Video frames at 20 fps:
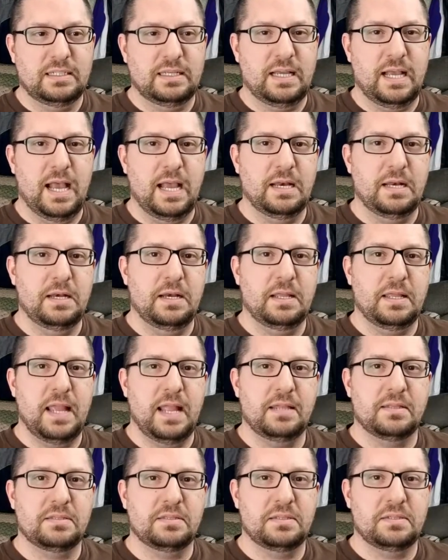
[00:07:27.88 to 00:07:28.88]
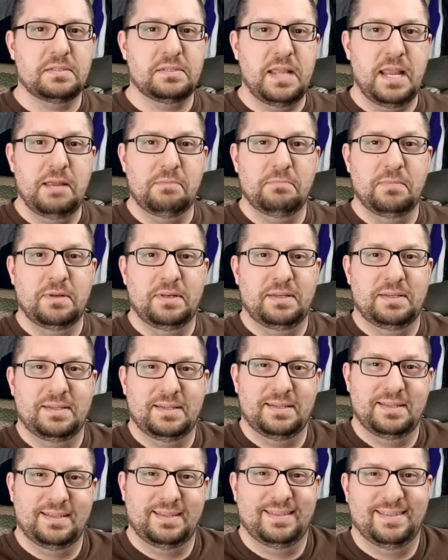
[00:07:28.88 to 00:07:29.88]
kind of negates the
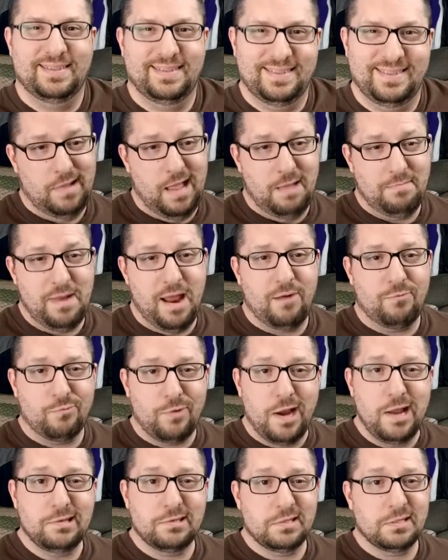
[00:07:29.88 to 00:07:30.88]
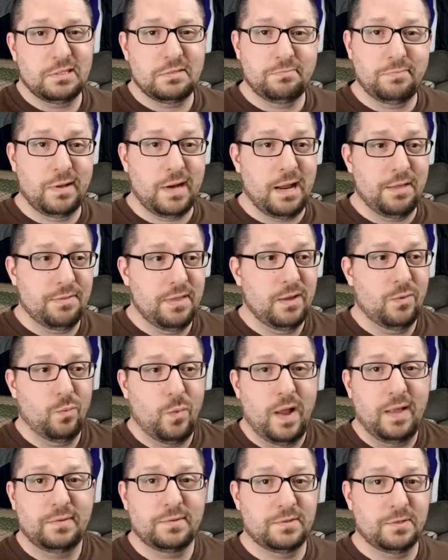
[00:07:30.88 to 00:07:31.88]
statement. I'm not racist, but I think
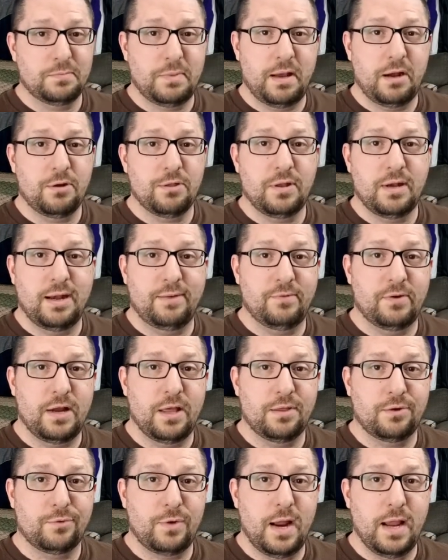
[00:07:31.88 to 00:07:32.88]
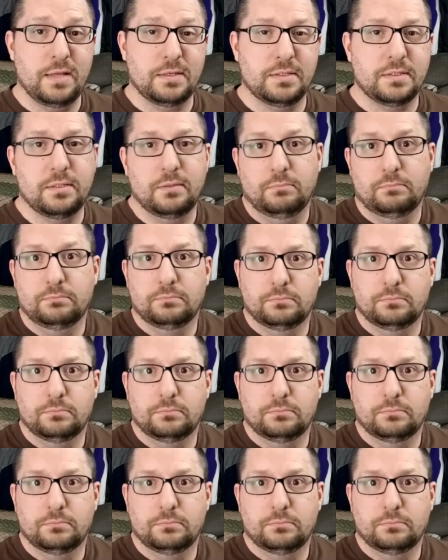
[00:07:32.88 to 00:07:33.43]
whites are better than every other race.